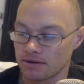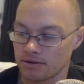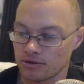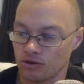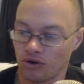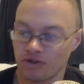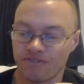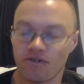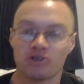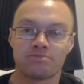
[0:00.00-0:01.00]
Nottingham
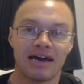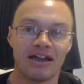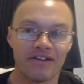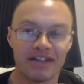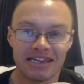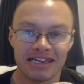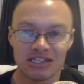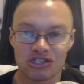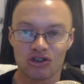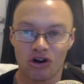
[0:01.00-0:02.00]
Forest play like they did
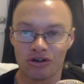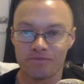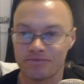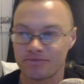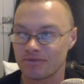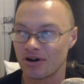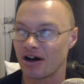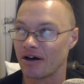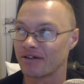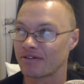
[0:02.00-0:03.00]
against Tottenham.
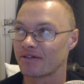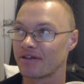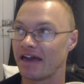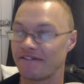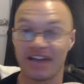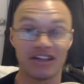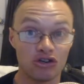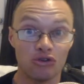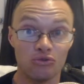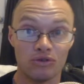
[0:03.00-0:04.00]
If they
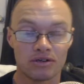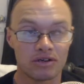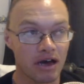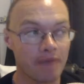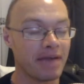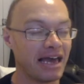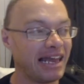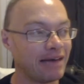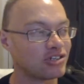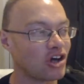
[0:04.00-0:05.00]
do, admittedly
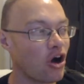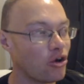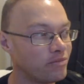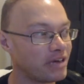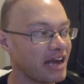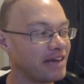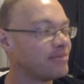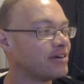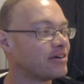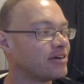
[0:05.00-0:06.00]
it was a home game,
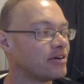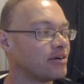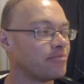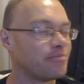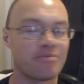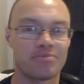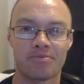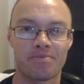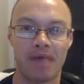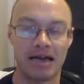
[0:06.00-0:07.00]

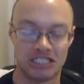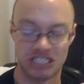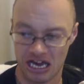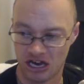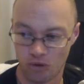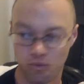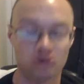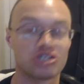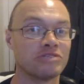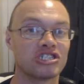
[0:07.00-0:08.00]
Man City are going to
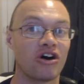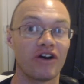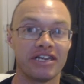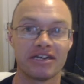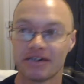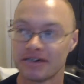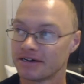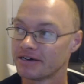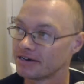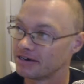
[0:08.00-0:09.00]
wash them aside.
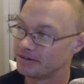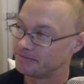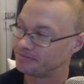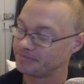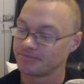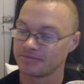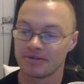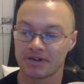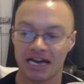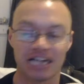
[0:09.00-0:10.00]

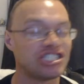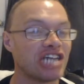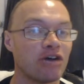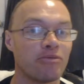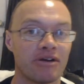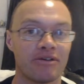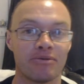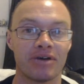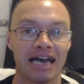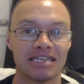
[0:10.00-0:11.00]
Cancelo
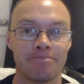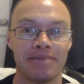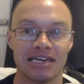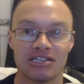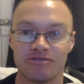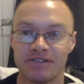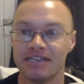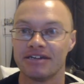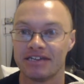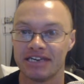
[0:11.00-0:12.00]
will get his
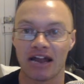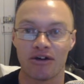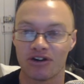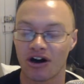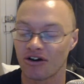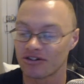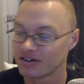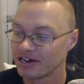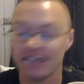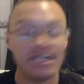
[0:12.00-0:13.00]
obligatory yellow card.
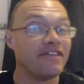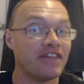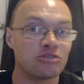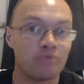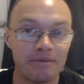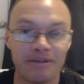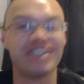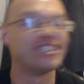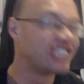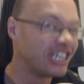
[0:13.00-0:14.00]
He didn't this week, but he
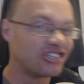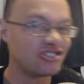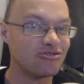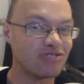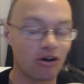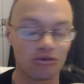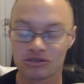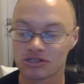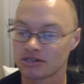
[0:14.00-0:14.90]
conceded 2 goals.